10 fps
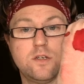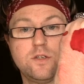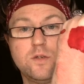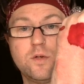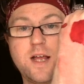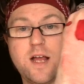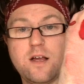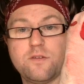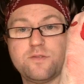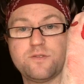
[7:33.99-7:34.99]
you'll
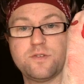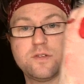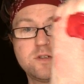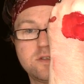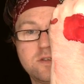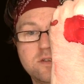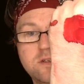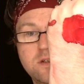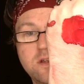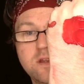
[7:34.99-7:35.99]
have
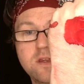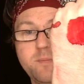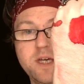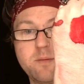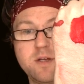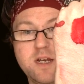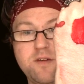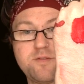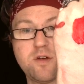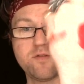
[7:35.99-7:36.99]
the pigment
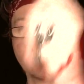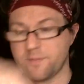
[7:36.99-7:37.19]
left over.